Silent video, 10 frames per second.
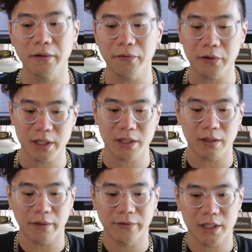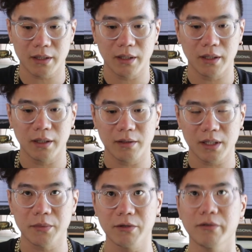The first is obviously
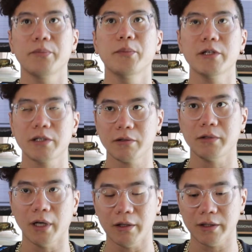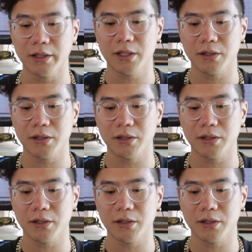some sort of musical knowledge.